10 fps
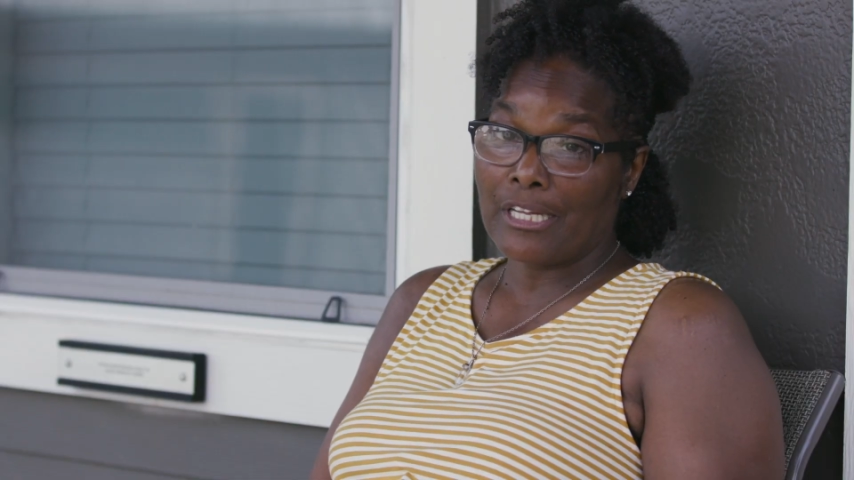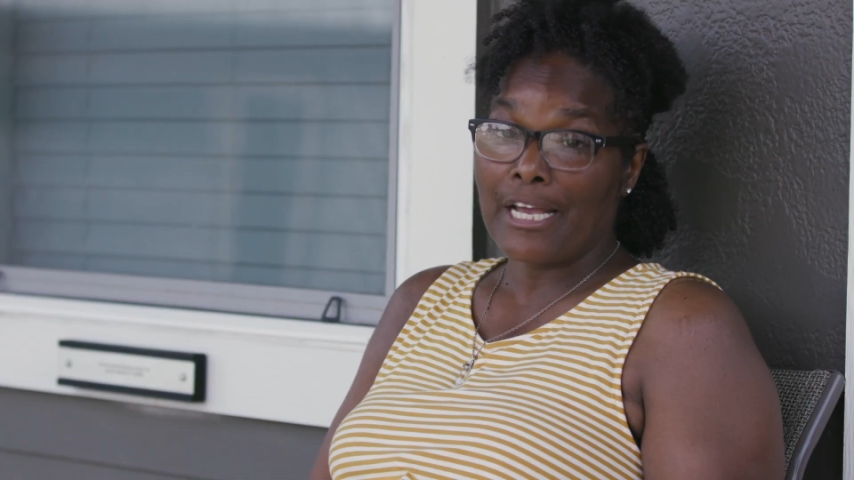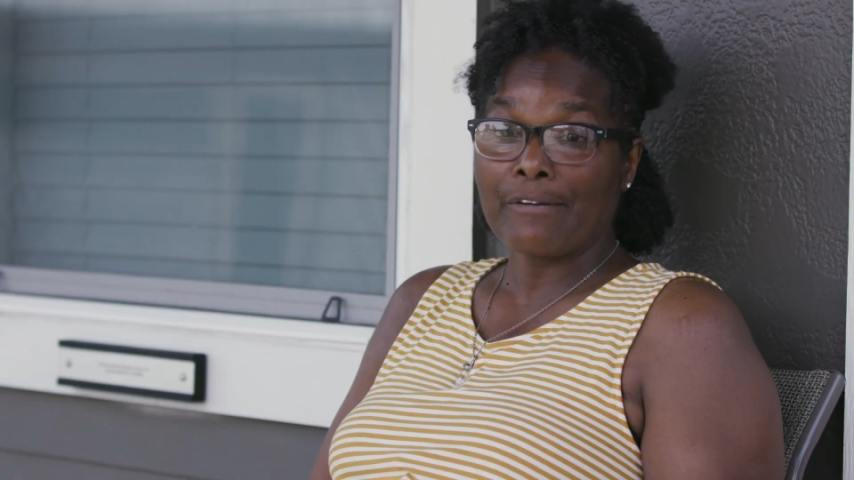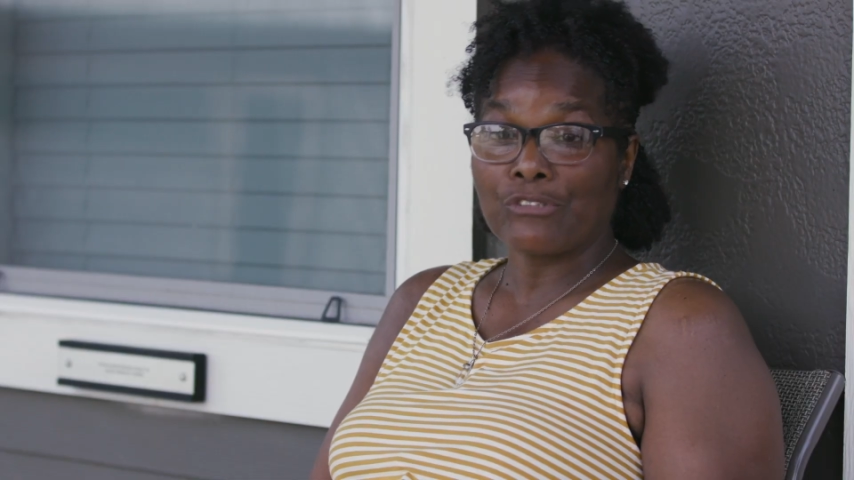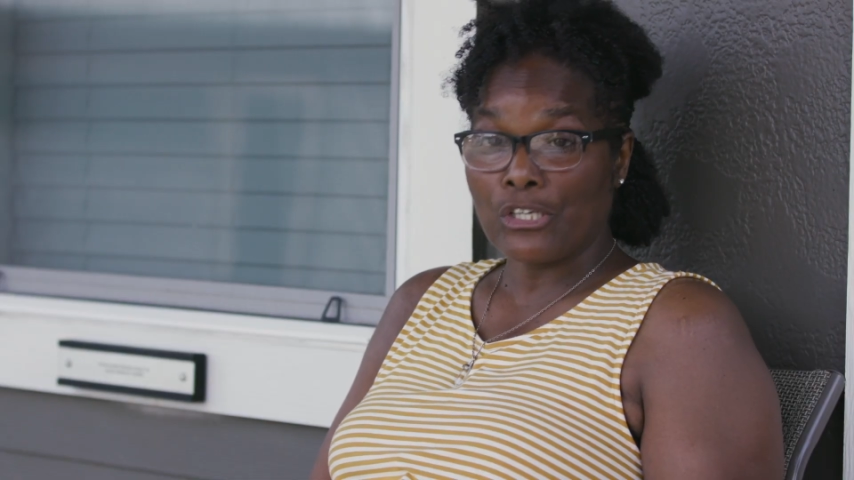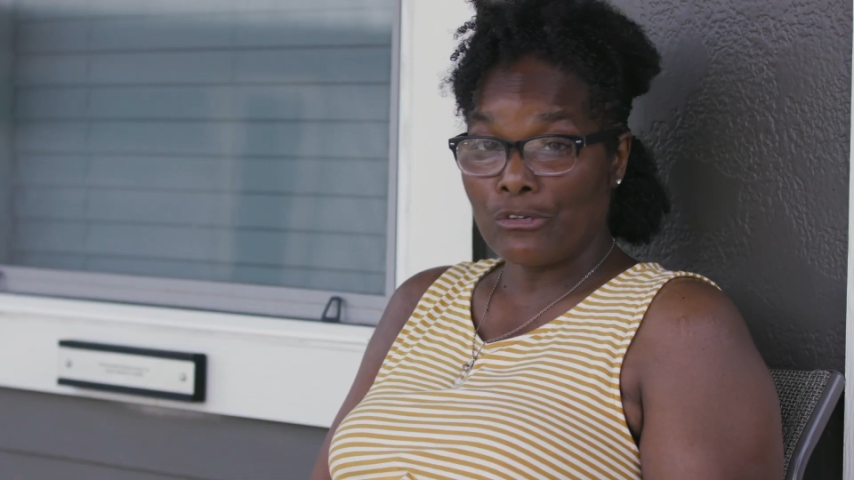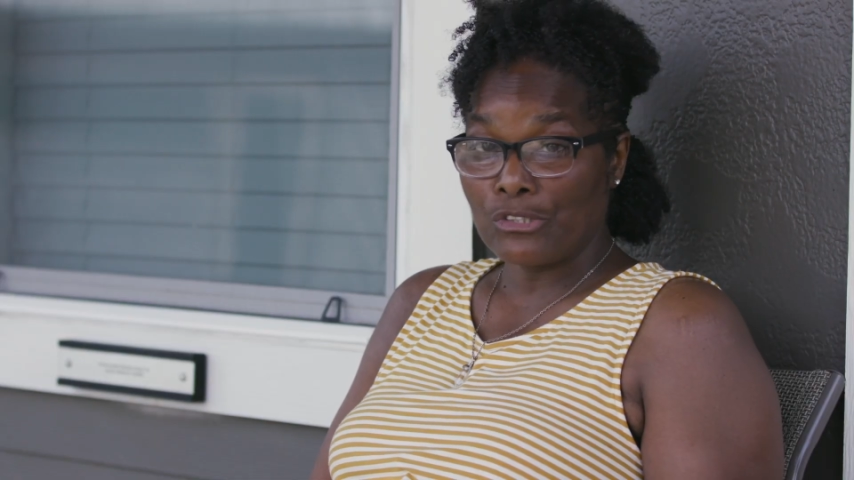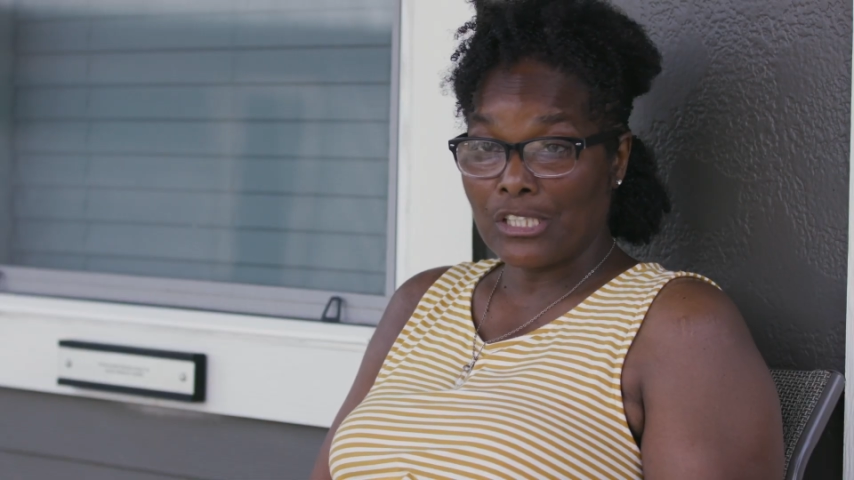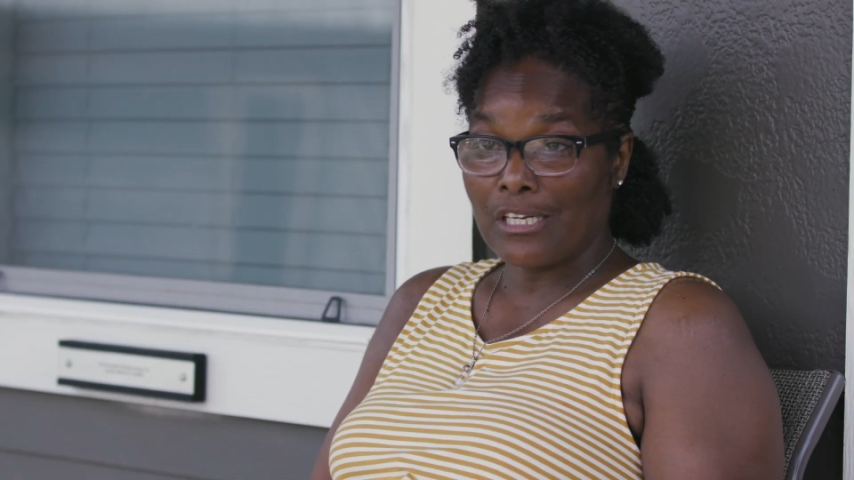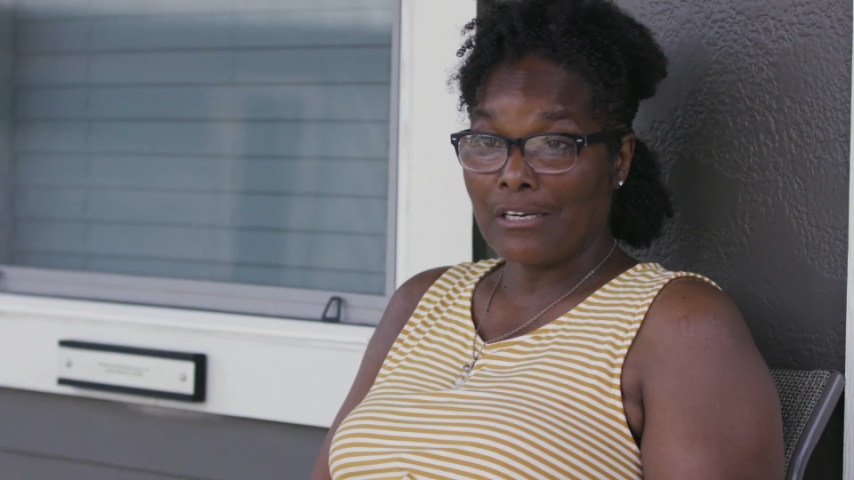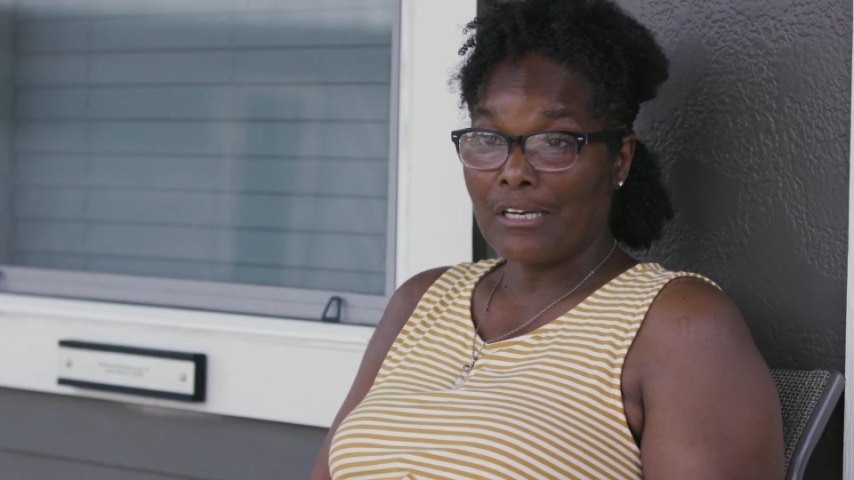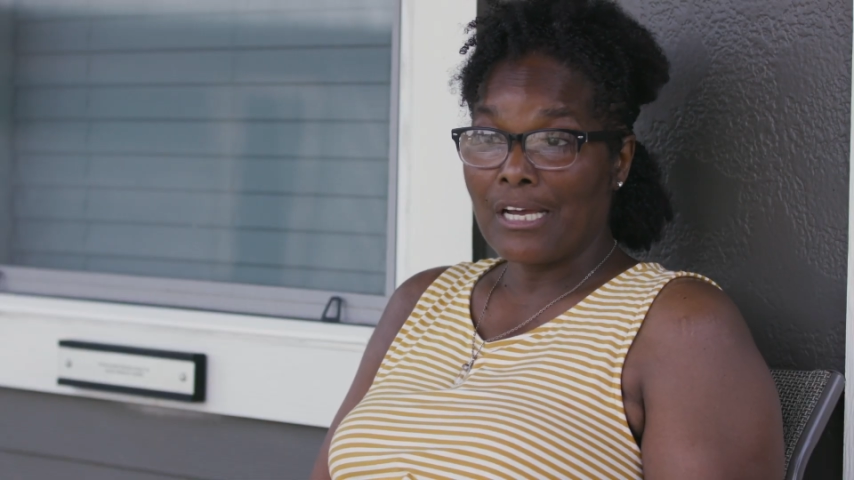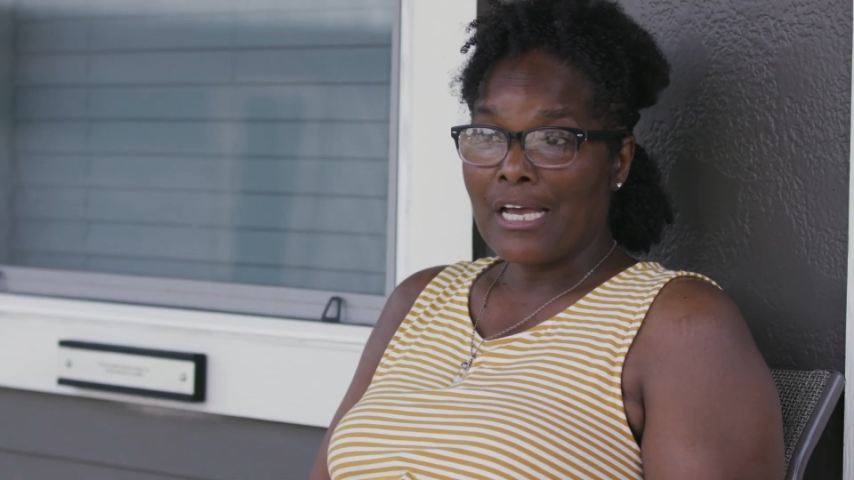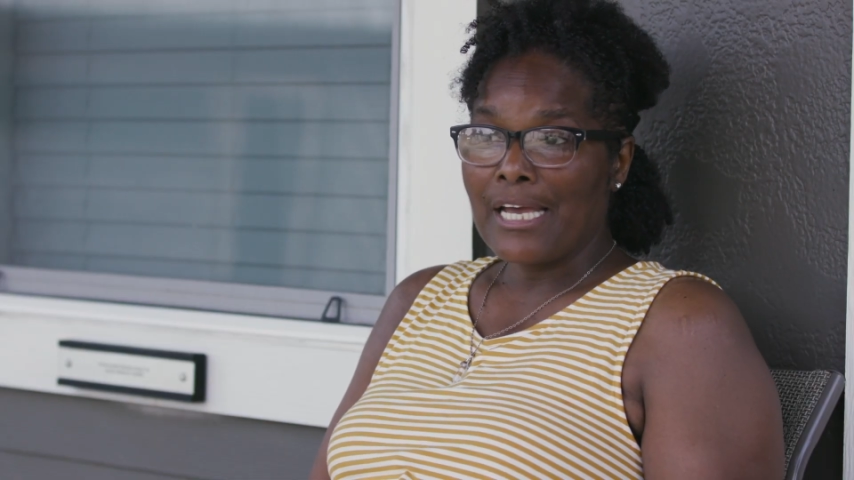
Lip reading: They have church here.